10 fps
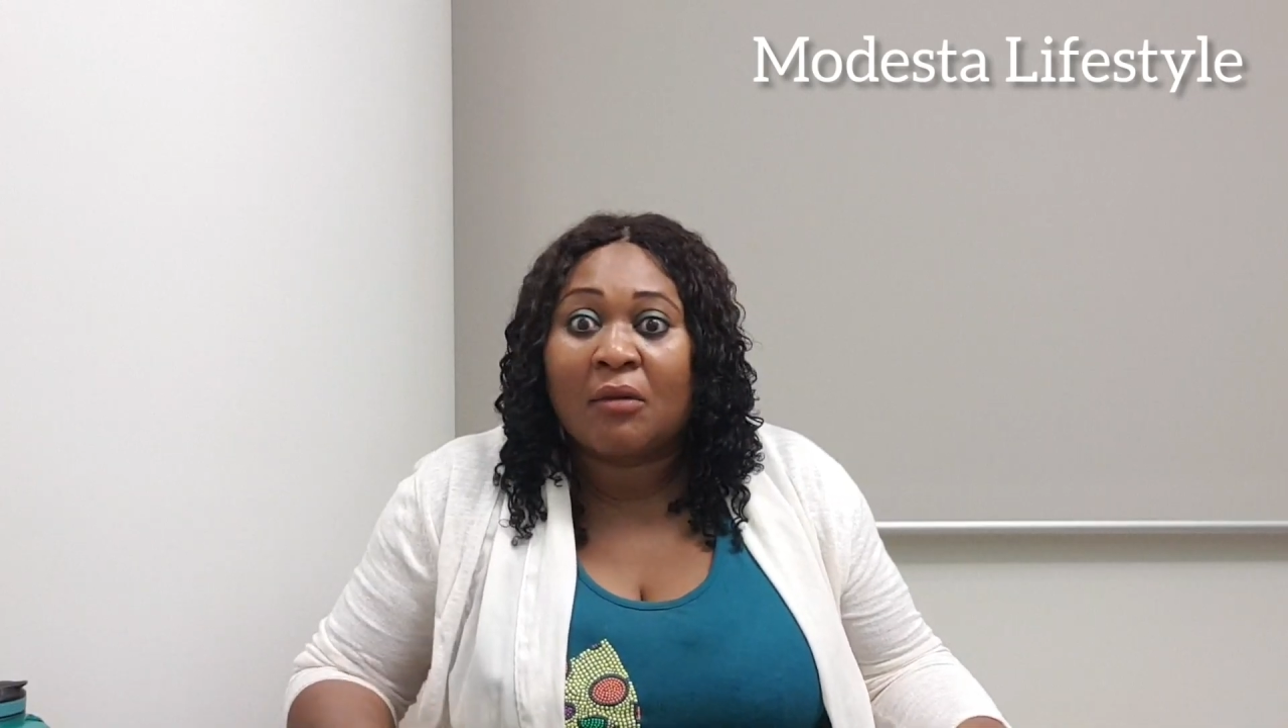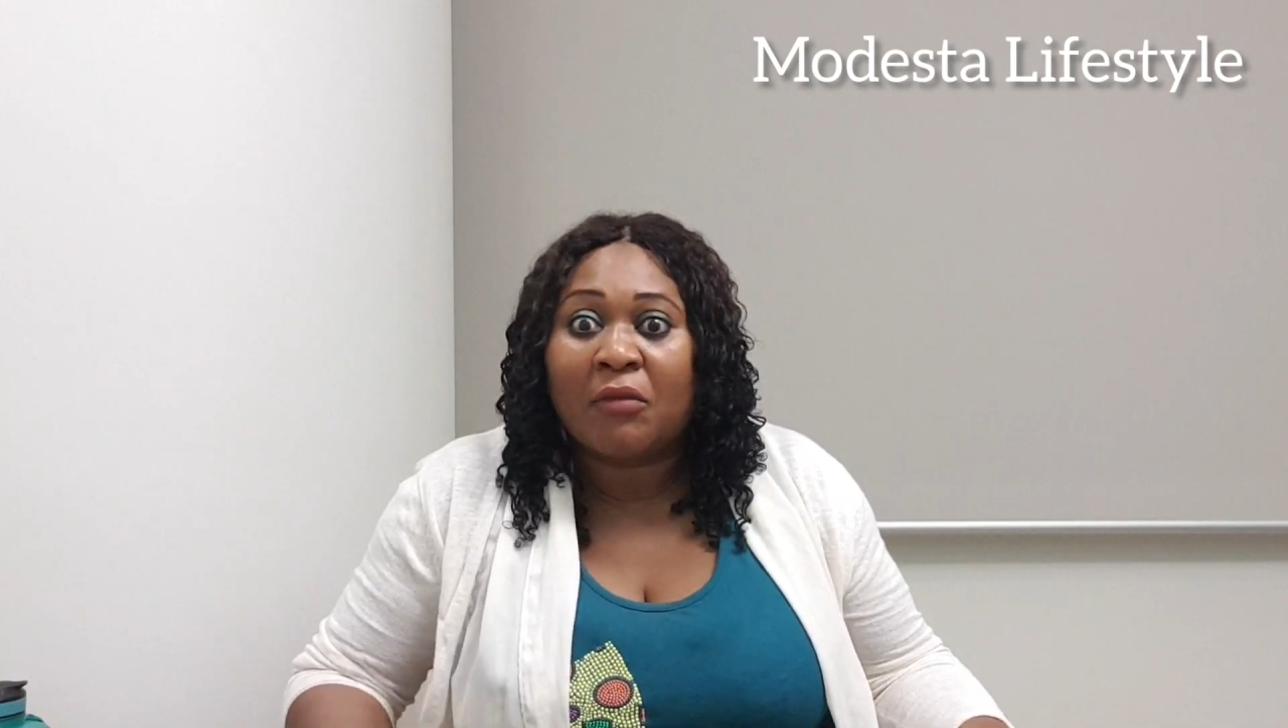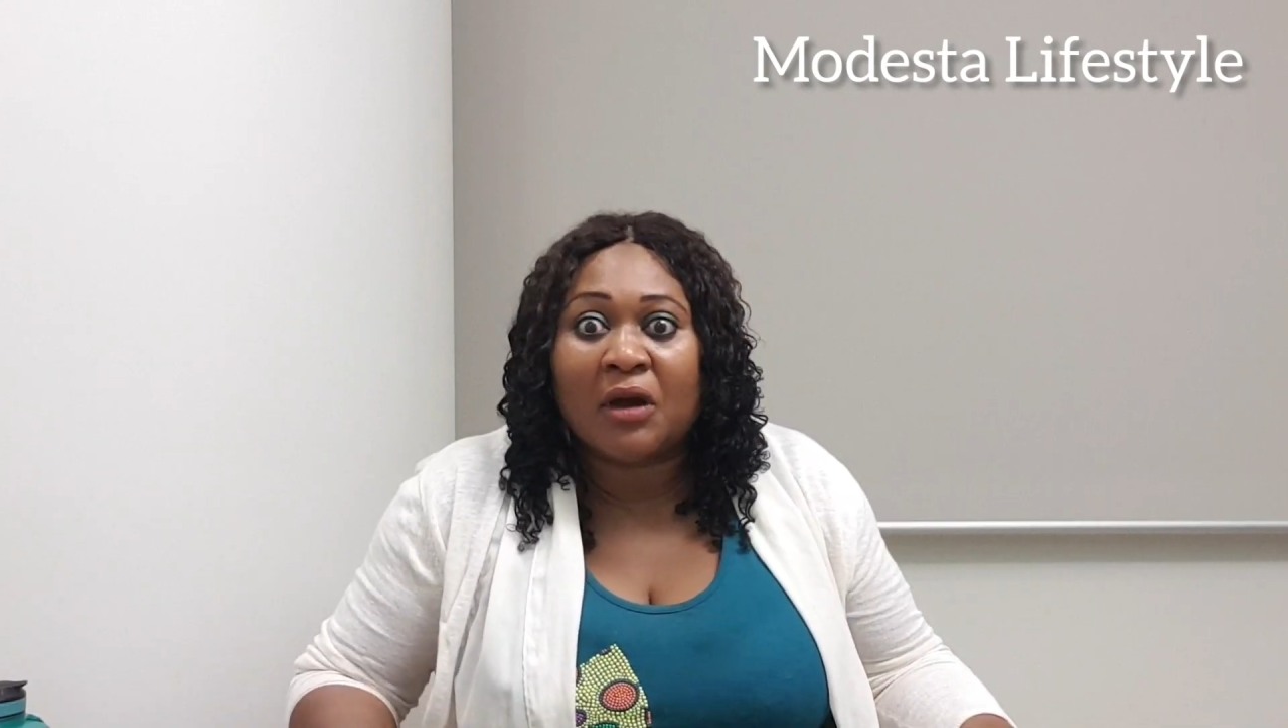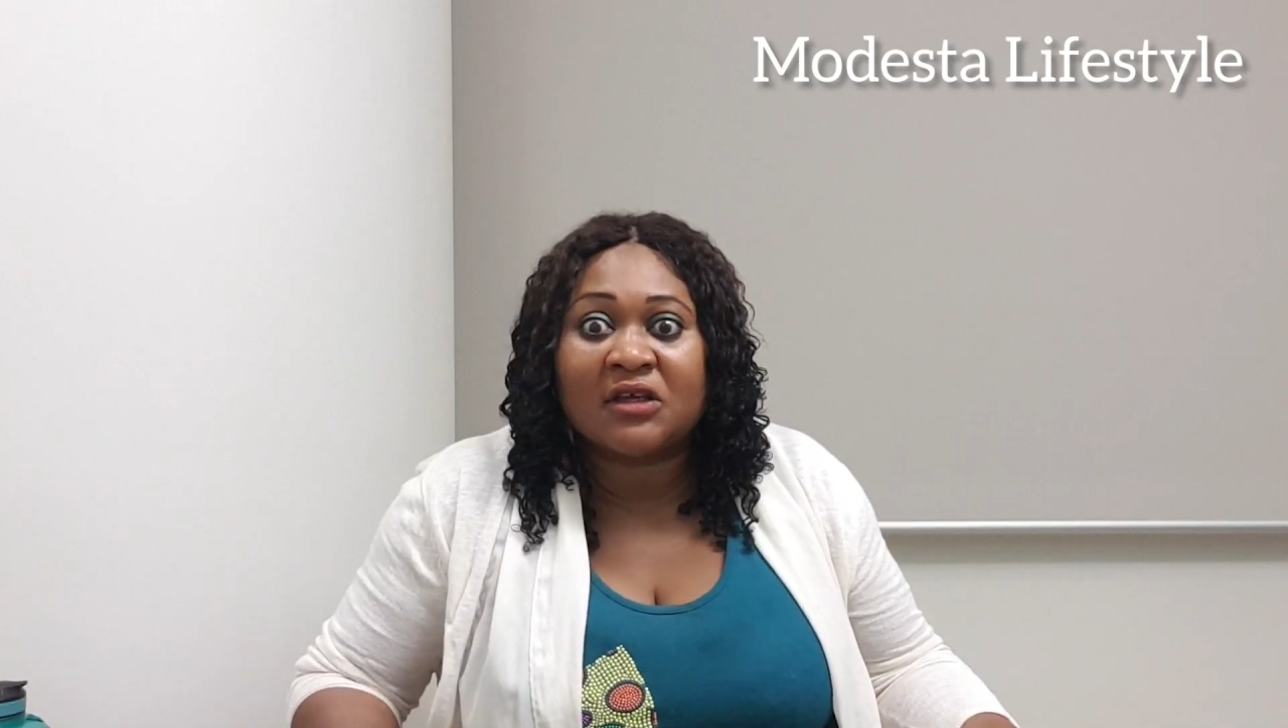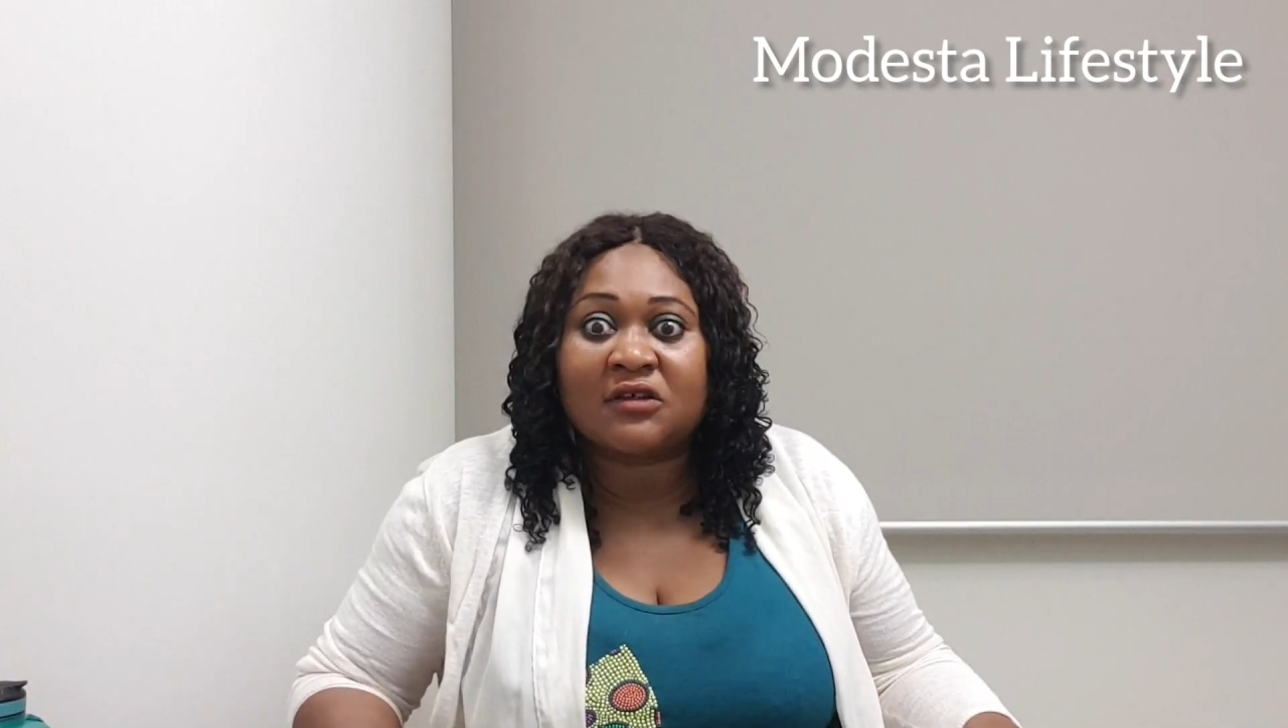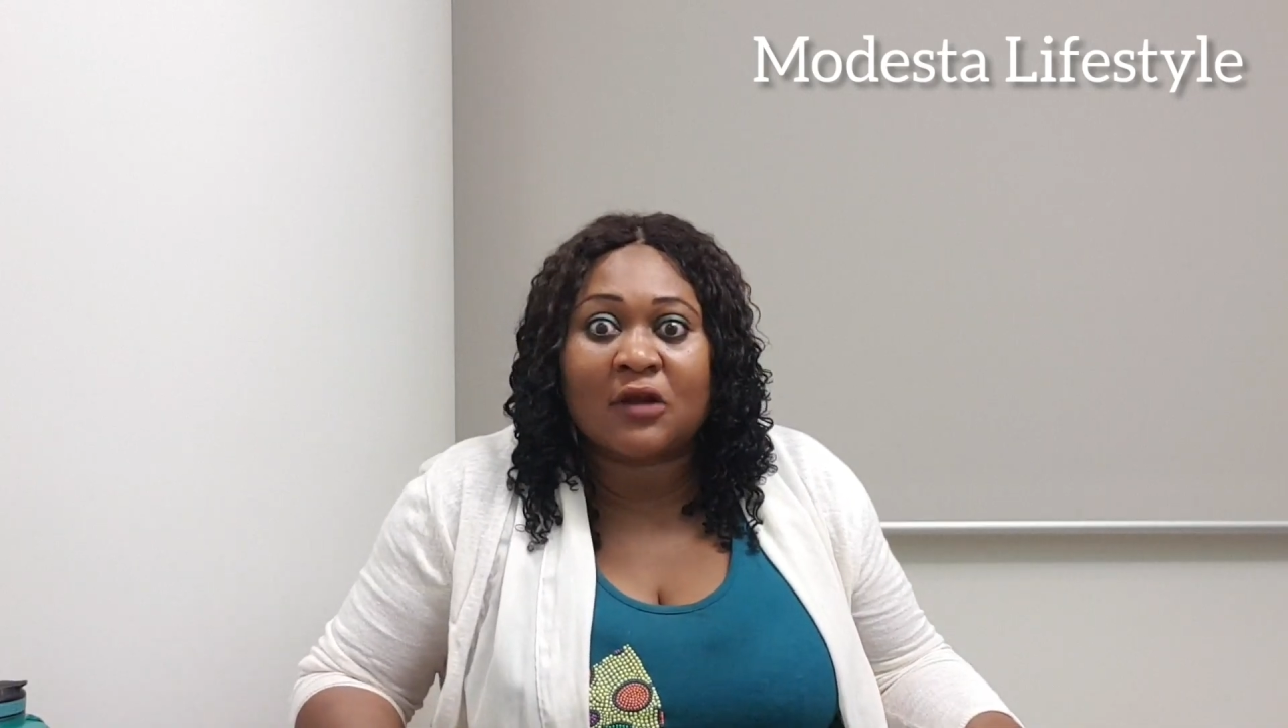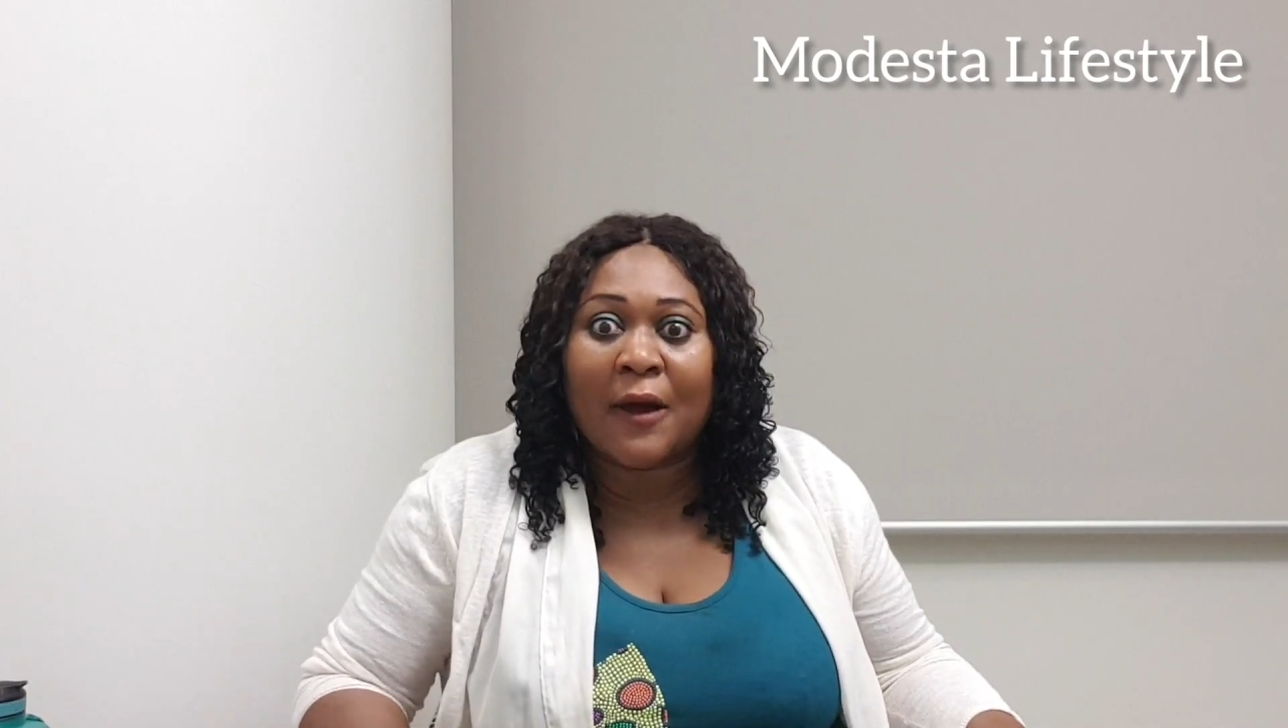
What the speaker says: But it's